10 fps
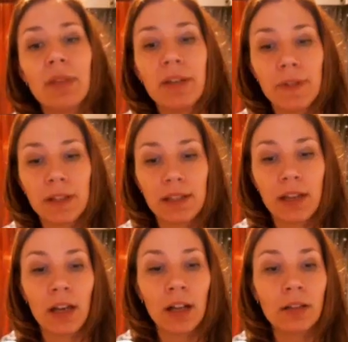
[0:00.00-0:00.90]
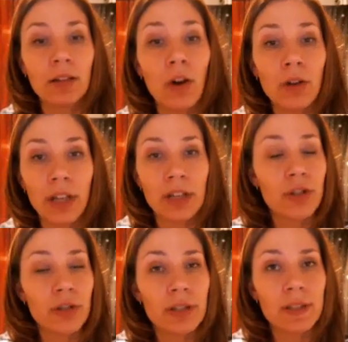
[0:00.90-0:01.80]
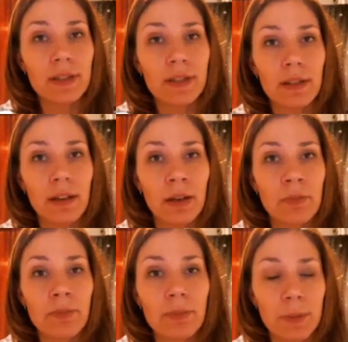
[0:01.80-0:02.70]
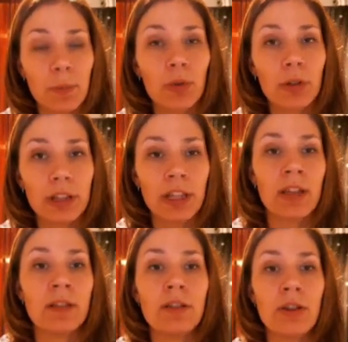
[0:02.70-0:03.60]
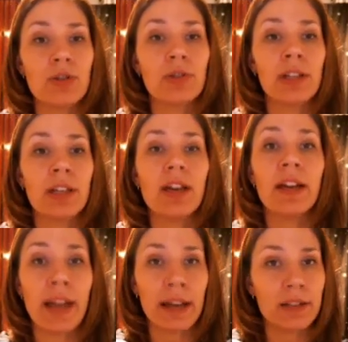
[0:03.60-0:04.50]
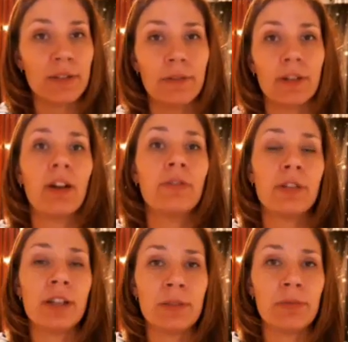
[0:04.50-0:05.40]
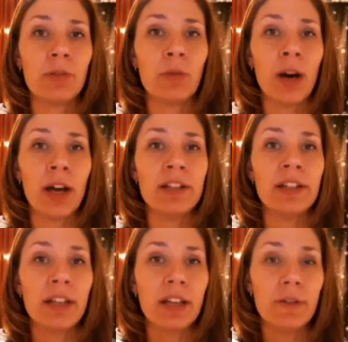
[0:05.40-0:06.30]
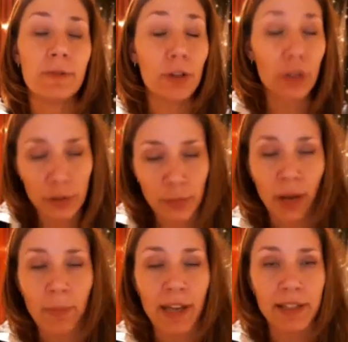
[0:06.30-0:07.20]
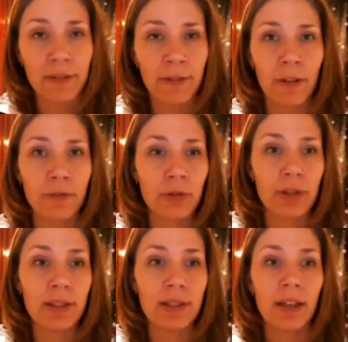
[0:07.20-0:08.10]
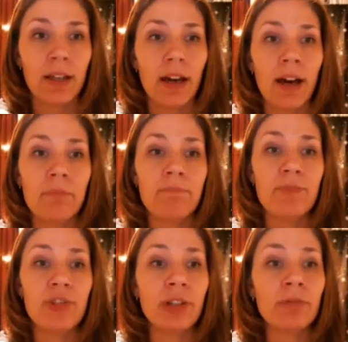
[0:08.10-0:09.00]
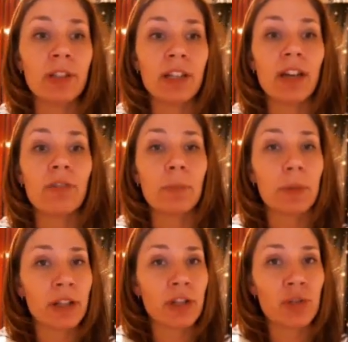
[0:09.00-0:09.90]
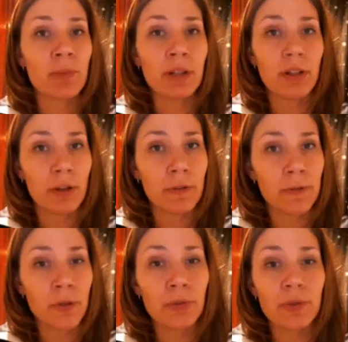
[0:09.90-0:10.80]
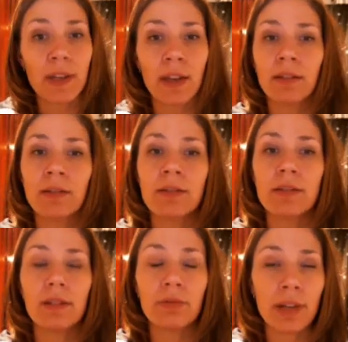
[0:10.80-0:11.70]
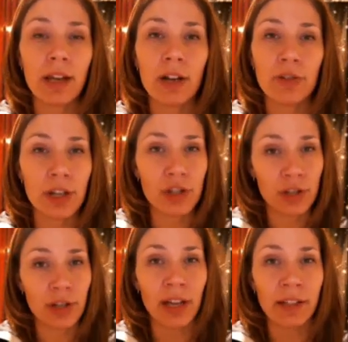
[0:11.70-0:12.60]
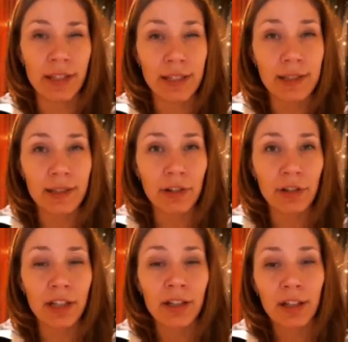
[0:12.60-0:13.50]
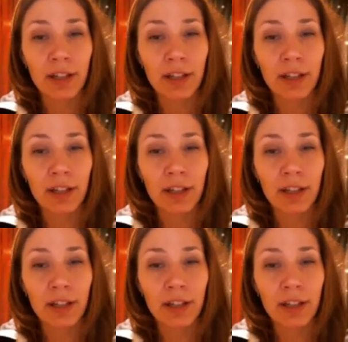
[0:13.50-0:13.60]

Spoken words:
If it's a long endurance sport, then usually an active recovery is required, followed by passive afterwards. Generally, a replenishment of fuels and rehydration are necessary.